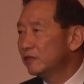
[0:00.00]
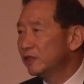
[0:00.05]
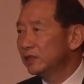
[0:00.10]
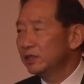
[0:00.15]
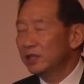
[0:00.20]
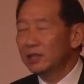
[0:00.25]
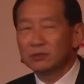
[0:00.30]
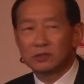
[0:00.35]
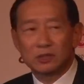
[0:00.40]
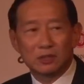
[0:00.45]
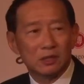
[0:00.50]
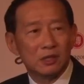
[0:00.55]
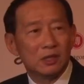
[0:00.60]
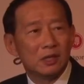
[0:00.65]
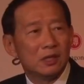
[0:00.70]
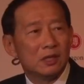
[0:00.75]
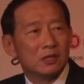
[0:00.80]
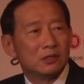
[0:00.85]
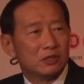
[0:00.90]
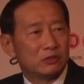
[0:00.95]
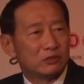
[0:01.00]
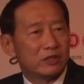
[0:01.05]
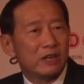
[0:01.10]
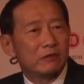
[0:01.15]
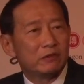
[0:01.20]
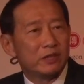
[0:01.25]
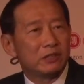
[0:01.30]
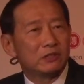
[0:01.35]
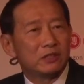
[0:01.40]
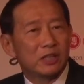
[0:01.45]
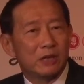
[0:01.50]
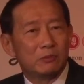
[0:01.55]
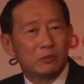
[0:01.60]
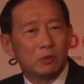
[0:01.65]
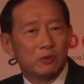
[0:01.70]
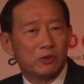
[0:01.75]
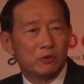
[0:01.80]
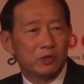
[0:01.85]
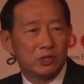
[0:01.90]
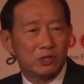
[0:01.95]
River Delta, the traveling time
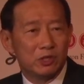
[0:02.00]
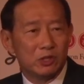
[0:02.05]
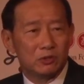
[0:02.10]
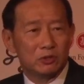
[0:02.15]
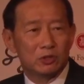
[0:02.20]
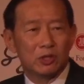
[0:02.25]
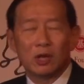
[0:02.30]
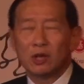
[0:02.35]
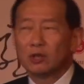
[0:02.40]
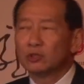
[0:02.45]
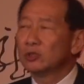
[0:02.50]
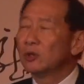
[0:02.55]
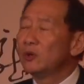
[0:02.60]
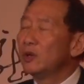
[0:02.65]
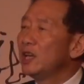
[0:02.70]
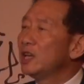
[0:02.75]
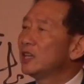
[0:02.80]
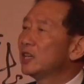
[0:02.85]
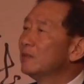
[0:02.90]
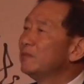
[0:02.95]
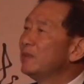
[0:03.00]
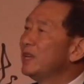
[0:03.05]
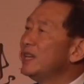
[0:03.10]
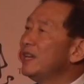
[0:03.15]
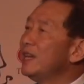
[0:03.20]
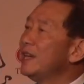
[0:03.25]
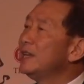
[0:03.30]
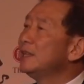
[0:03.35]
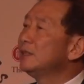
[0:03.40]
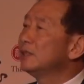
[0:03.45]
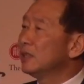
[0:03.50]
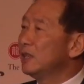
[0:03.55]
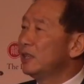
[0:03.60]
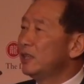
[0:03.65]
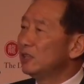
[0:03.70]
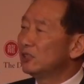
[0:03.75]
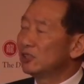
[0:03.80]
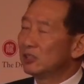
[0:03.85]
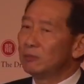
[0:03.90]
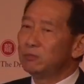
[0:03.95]
will be reduced. So it can be
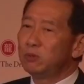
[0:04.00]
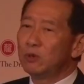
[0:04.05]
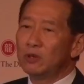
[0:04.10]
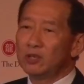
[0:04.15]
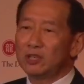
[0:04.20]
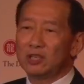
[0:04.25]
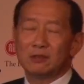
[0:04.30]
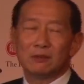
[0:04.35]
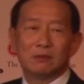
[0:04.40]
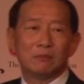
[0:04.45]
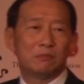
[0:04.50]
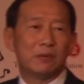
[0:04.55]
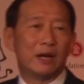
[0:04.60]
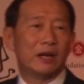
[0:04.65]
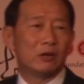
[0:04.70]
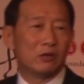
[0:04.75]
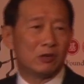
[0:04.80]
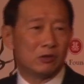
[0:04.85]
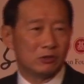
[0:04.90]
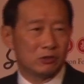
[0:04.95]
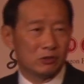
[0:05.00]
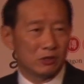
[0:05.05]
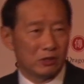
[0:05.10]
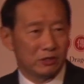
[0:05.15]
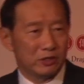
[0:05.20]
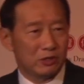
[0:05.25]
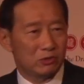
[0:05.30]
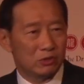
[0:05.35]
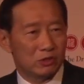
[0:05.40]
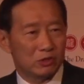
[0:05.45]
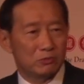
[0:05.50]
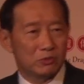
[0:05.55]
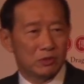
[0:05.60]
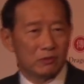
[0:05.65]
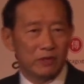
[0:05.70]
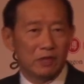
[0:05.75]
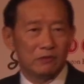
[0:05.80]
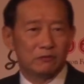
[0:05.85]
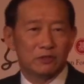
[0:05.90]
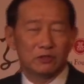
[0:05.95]
easily supported by Hong Kong in terms
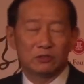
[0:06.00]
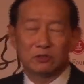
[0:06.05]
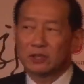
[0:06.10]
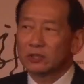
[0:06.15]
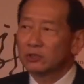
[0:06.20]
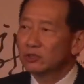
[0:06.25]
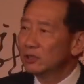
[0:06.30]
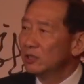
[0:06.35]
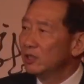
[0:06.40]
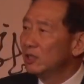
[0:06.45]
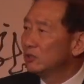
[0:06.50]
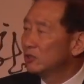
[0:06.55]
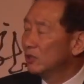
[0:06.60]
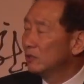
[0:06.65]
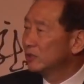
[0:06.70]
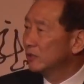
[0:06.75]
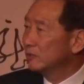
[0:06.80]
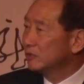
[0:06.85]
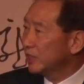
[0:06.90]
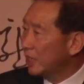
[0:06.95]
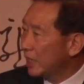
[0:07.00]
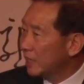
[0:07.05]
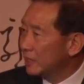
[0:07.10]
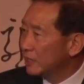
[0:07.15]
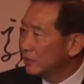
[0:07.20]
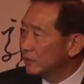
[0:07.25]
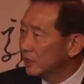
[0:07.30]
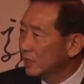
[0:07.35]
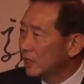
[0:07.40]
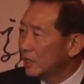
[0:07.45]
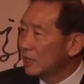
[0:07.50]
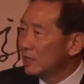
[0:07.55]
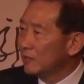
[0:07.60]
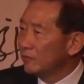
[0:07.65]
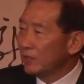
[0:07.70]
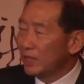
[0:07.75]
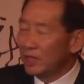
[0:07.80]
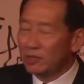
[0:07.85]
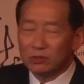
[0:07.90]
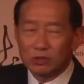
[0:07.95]
of infrastructure, in terms of talent,
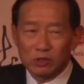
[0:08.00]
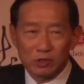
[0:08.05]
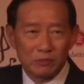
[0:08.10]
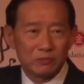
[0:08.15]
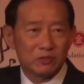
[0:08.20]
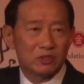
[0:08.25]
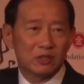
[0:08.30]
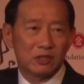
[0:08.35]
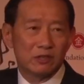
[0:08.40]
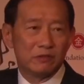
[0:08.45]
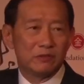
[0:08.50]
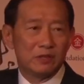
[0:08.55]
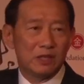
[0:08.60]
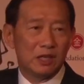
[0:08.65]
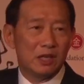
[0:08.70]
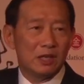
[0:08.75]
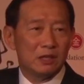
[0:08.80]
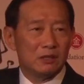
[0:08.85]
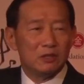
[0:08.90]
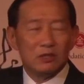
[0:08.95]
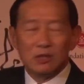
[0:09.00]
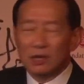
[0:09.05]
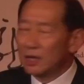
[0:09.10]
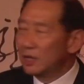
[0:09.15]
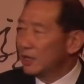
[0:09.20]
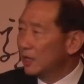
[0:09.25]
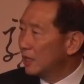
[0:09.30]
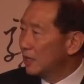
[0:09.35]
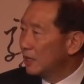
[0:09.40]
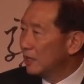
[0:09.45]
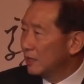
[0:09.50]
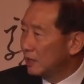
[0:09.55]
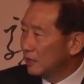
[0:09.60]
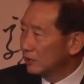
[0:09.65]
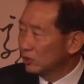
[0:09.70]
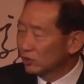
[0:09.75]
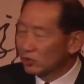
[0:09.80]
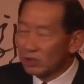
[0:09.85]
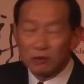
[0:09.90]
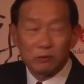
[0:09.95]
in terms of the uh,
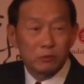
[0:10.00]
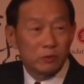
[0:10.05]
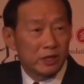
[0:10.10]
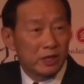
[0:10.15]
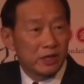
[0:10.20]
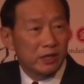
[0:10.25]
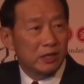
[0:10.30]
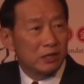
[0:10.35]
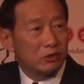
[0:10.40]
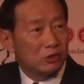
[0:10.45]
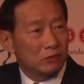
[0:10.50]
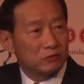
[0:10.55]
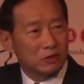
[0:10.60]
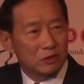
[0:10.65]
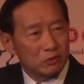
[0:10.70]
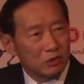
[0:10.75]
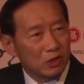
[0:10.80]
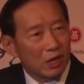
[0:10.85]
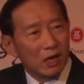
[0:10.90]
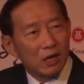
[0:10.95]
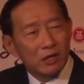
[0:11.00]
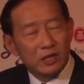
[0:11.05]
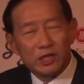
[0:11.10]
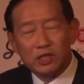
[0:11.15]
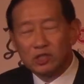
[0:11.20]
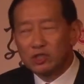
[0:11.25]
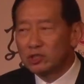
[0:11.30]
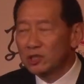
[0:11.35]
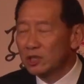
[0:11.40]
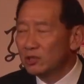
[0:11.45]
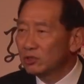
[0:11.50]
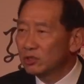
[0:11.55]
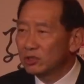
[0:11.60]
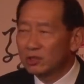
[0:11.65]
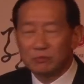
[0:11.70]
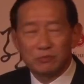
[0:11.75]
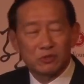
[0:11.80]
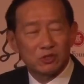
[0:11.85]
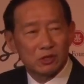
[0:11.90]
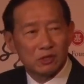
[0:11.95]
software, in terms of knowledge, in
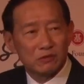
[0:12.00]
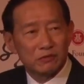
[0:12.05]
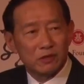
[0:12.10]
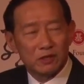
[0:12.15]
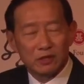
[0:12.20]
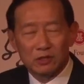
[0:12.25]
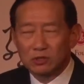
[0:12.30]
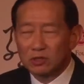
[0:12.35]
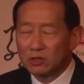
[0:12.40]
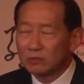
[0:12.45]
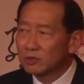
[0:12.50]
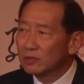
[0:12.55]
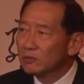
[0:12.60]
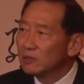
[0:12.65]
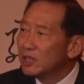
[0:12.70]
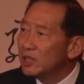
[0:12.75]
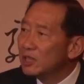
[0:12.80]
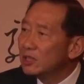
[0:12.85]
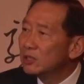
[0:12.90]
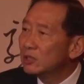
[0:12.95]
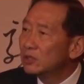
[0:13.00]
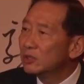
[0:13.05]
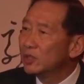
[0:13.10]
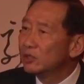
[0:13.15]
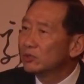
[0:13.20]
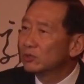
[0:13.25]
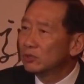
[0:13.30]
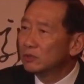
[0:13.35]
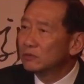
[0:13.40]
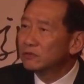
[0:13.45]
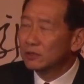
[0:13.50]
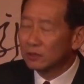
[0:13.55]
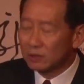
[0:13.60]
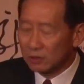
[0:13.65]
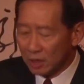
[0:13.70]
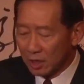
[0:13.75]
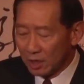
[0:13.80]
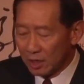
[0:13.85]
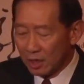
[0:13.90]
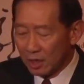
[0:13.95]
terms of, in terms of legal and so forth.
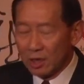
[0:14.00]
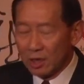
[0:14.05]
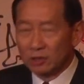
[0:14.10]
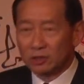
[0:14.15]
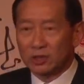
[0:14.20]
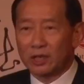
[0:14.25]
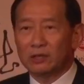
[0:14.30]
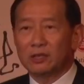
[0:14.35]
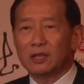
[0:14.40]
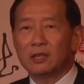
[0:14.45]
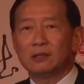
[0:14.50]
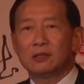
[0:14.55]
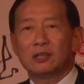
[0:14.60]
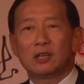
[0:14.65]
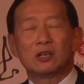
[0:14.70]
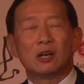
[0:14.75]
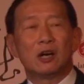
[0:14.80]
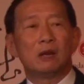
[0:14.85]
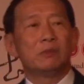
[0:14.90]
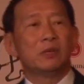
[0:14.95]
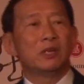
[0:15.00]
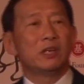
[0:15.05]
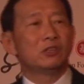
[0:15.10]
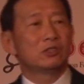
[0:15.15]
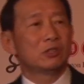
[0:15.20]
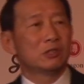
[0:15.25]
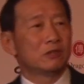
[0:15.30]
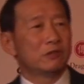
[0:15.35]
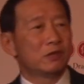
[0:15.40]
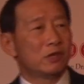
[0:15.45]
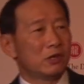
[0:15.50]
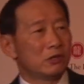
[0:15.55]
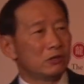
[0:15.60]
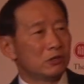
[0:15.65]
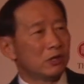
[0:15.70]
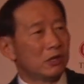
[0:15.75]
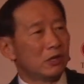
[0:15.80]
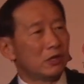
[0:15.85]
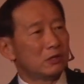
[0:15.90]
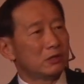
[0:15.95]
So I think the combination of Hong
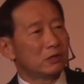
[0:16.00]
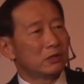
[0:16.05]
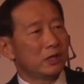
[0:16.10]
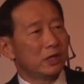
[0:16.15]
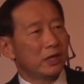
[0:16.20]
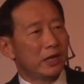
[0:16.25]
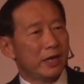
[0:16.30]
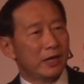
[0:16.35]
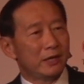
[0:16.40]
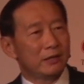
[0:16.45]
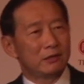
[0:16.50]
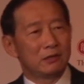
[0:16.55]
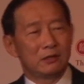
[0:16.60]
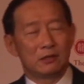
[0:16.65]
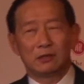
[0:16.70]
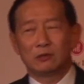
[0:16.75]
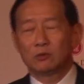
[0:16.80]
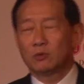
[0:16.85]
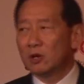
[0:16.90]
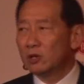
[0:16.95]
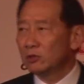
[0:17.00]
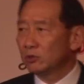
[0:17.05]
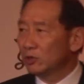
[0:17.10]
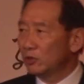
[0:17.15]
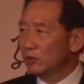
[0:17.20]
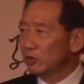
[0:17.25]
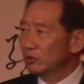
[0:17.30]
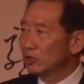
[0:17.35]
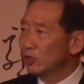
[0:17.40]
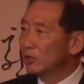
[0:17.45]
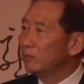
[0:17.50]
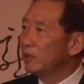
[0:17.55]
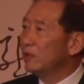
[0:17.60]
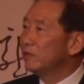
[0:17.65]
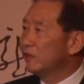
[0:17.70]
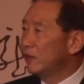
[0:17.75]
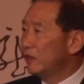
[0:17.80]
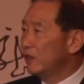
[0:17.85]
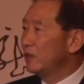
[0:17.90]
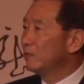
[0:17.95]
Kong and Guangdong is going to be
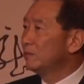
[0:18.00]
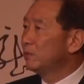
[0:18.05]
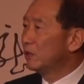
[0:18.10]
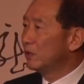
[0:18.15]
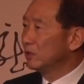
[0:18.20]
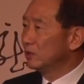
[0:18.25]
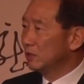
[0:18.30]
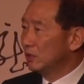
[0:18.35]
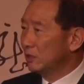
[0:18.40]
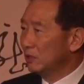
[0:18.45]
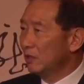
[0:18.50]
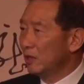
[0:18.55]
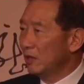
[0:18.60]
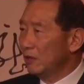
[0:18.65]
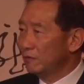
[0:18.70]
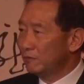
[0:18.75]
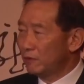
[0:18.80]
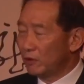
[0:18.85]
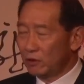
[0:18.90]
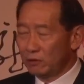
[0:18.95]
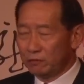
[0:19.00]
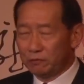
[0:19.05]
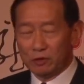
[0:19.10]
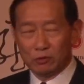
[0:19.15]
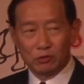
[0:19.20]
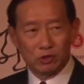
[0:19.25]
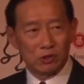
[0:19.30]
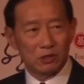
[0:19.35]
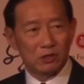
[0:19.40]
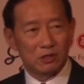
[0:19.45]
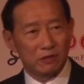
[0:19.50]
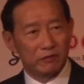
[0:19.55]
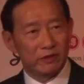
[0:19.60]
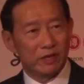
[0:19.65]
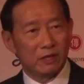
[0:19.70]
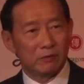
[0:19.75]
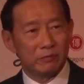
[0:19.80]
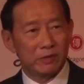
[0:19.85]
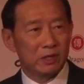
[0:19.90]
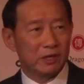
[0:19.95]
very important for future
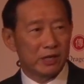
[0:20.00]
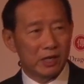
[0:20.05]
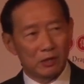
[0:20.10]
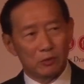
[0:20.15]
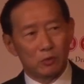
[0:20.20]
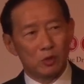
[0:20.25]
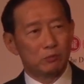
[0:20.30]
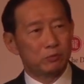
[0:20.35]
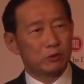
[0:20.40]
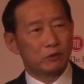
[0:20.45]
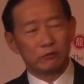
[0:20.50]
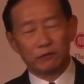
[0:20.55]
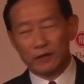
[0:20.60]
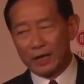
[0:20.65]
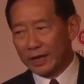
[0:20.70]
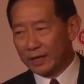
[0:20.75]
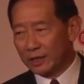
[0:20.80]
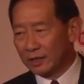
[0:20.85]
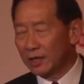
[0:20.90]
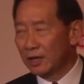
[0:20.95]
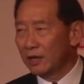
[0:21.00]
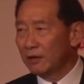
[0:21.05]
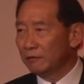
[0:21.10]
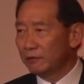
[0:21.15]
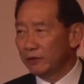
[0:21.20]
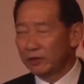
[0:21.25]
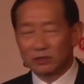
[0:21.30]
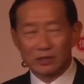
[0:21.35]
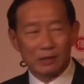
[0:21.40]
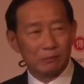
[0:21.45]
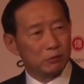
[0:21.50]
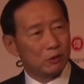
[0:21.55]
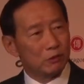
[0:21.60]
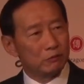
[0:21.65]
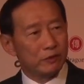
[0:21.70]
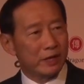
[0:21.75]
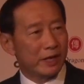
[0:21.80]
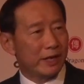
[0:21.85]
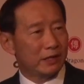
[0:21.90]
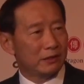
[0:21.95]
development and it will provide, for example,
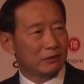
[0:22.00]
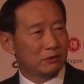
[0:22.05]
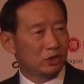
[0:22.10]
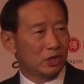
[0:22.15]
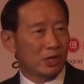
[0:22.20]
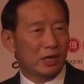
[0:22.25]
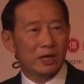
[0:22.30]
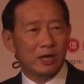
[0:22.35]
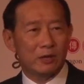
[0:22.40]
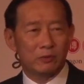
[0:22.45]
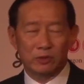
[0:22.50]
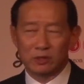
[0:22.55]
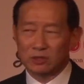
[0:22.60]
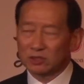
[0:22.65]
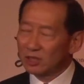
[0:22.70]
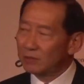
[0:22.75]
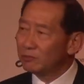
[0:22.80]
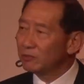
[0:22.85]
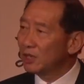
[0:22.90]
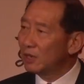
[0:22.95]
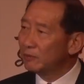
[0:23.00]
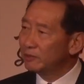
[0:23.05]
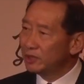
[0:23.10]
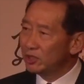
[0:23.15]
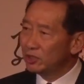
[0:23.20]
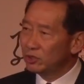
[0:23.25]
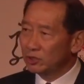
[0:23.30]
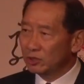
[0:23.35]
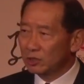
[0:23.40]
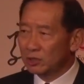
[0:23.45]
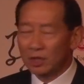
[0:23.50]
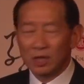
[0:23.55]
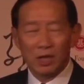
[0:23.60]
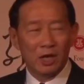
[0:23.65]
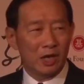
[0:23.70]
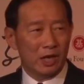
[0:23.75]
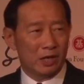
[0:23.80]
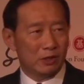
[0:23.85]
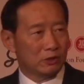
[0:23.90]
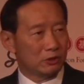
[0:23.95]
provide Shanghai with some competition
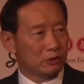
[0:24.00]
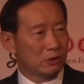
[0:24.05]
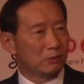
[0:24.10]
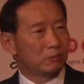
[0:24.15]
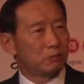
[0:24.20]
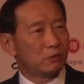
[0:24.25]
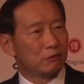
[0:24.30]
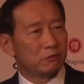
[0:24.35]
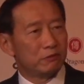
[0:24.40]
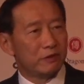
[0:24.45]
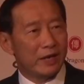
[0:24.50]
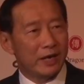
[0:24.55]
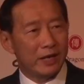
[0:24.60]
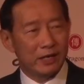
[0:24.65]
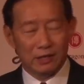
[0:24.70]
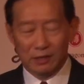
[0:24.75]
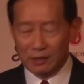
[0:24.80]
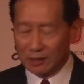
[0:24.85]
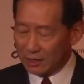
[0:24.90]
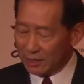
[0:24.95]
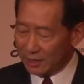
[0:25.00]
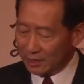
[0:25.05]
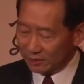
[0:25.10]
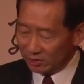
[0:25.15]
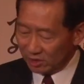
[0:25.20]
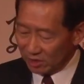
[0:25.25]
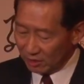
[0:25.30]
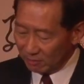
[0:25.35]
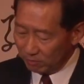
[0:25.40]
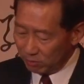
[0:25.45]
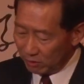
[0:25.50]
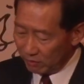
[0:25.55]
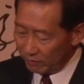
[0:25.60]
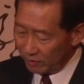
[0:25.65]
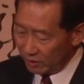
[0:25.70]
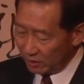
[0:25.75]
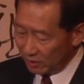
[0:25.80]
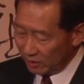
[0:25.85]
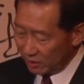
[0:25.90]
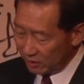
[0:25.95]
and it's going to provide uh, Singapore
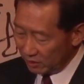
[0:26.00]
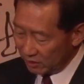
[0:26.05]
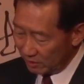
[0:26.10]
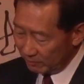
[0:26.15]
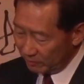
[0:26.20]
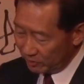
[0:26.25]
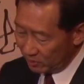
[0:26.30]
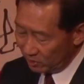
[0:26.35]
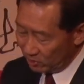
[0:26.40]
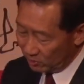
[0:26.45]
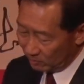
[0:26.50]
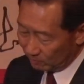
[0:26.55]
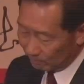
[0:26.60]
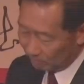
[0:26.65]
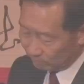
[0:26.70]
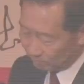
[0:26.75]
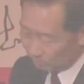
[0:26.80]
with a lot of competition.